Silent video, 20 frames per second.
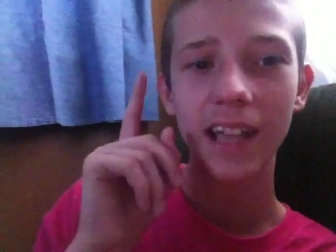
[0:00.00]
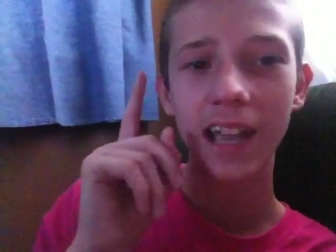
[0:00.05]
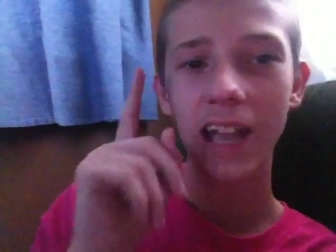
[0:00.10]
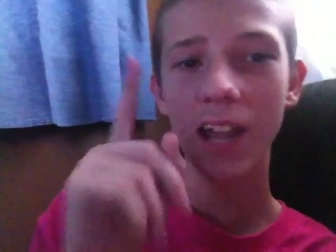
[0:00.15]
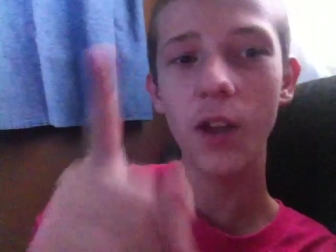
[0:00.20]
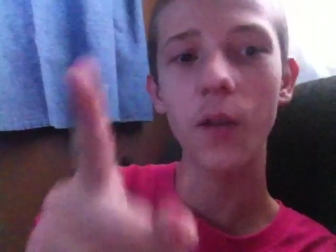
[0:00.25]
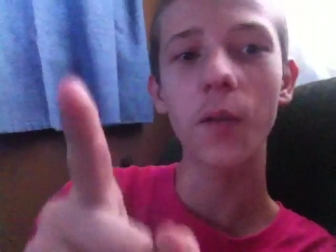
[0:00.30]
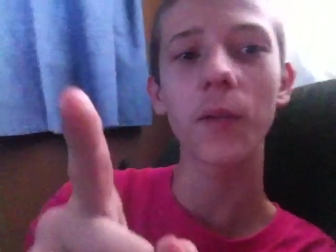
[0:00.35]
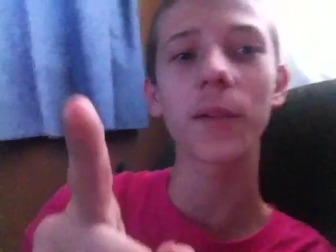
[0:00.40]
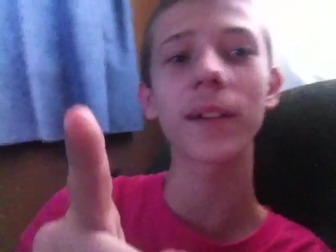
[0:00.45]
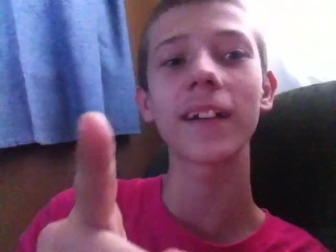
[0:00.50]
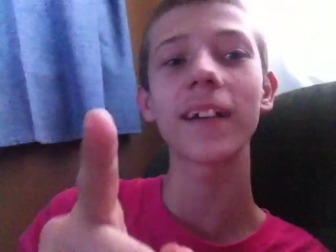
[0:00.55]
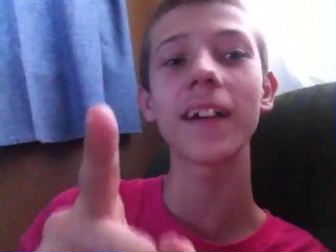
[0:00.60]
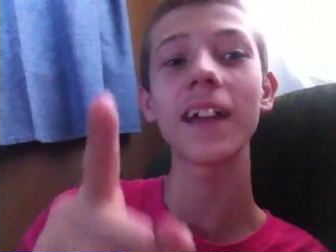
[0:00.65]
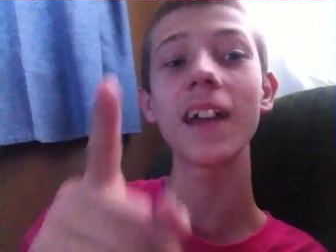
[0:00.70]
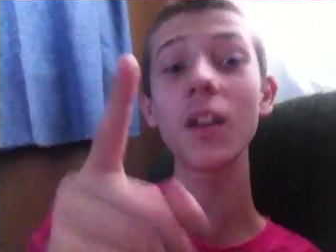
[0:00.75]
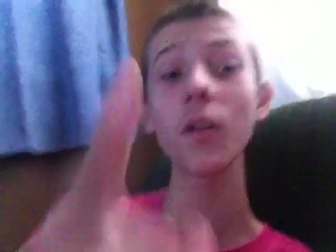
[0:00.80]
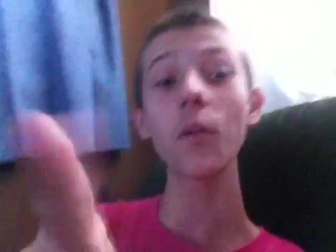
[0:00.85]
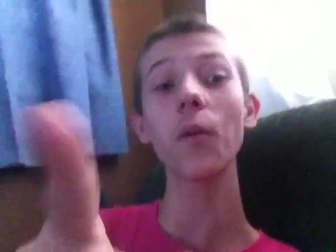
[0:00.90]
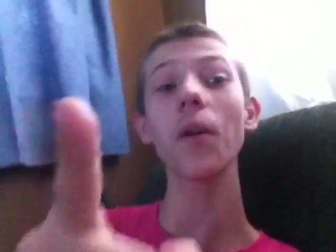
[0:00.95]
Anyway,
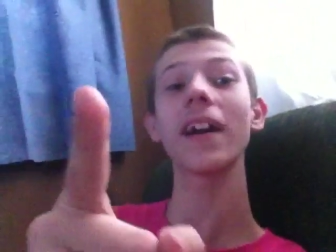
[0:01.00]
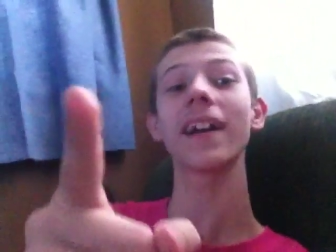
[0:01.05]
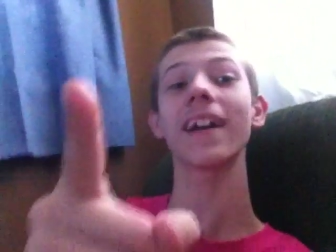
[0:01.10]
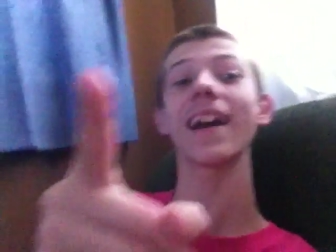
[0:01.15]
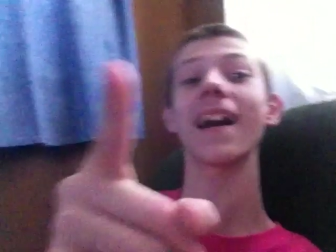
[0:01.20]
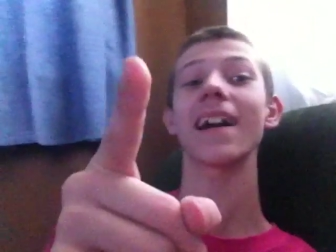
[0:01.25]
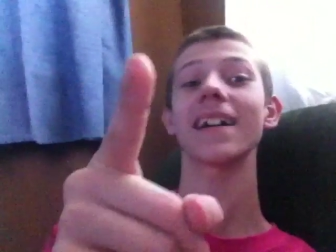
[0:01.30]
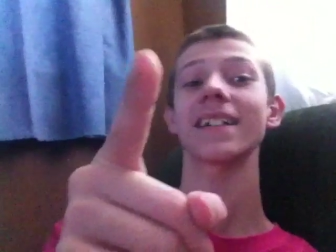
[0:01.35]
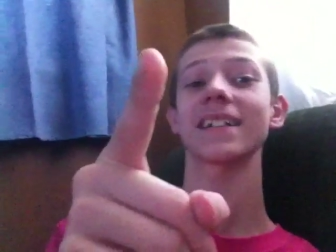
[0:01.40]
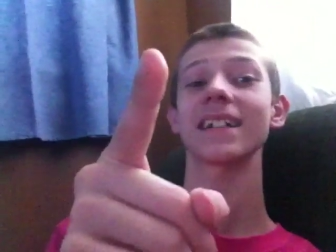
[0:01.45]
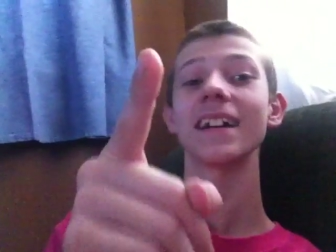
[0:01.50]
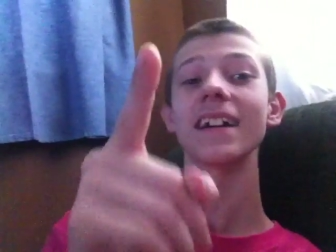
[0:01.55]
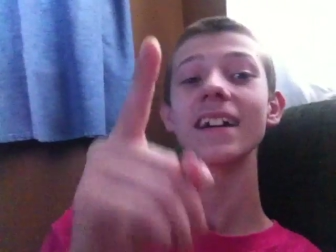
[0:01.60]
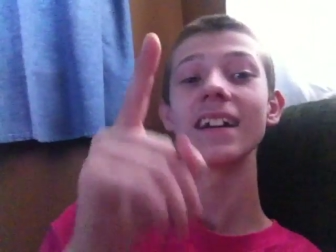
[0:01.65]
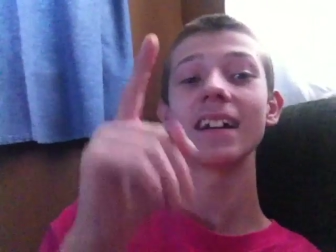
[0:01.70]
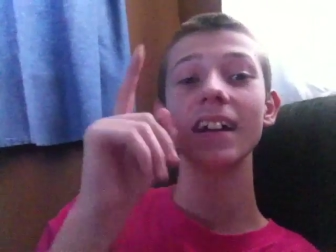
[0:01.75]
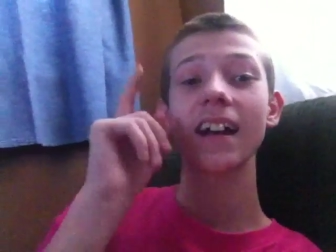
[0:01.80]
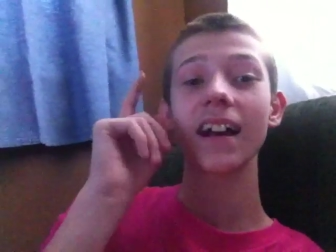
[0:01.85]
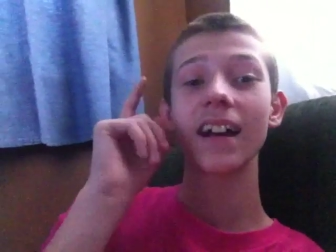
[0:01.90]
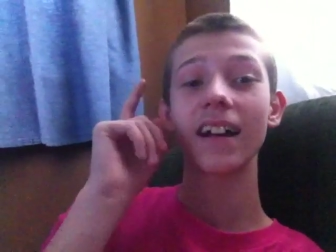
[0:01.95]
anyway, guys,
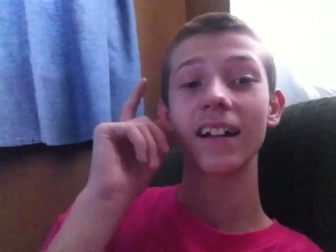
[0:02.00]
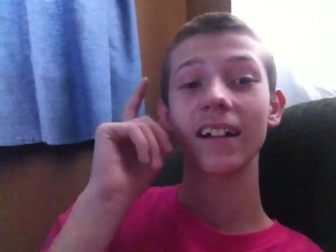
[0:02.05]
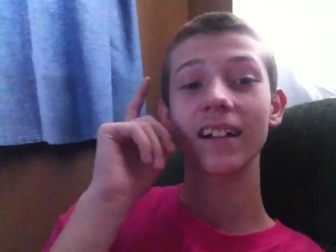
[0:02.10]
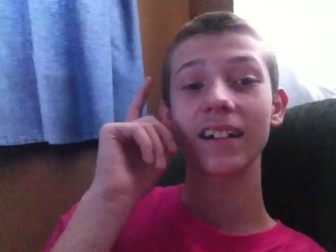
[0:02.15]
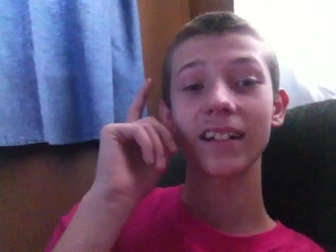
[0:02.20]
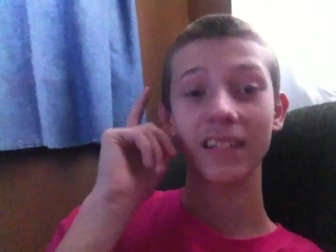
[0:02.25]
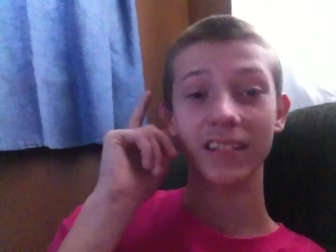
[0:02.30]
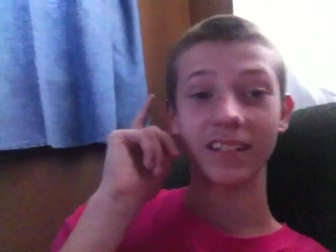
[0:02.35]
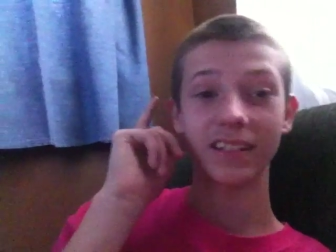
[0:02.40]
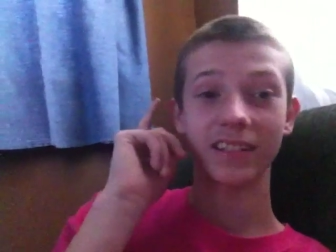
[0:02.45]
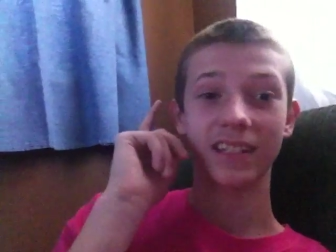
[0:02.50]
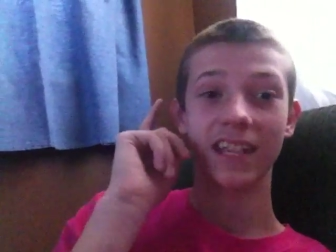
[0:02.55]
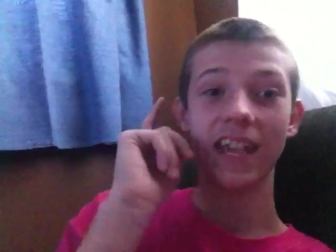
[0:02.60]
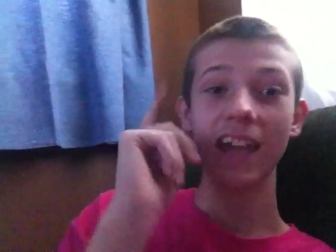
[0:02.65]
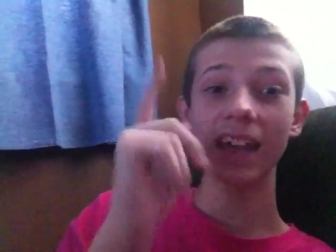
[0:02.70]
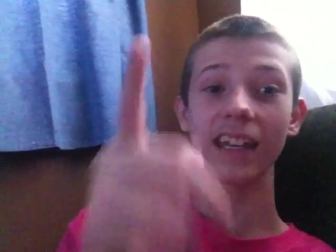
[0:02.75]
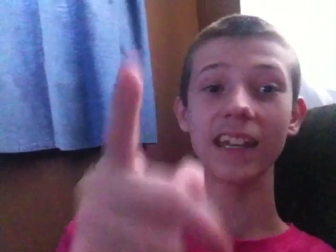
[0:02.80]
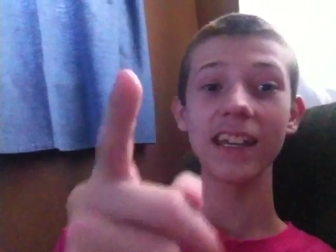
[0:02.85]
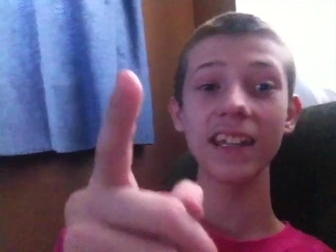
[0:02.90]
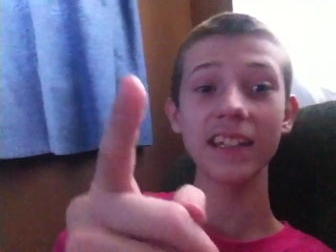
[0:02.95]

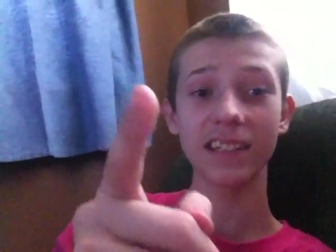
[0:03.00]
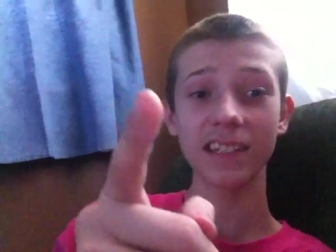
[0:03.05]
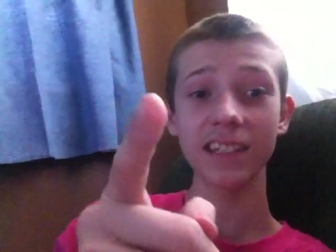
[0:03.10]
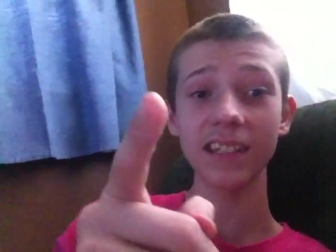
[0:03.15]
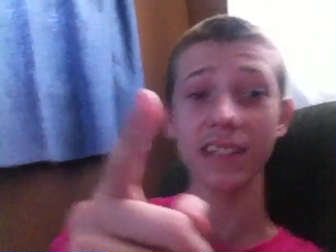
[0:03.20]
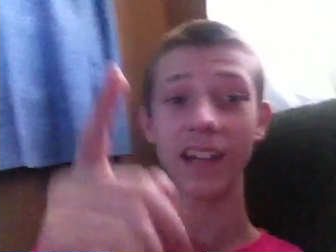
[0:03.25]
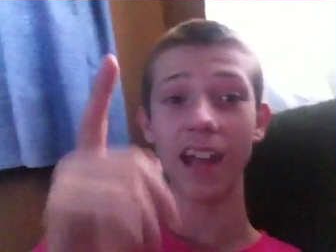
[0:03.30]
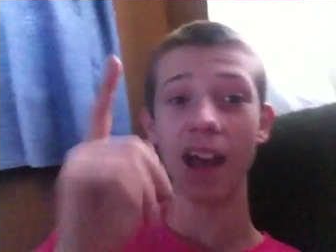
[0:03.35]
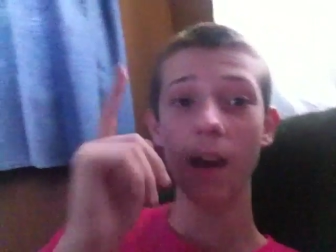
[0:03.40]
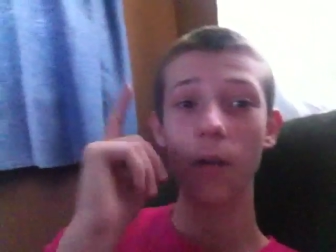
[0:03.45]
take it easy.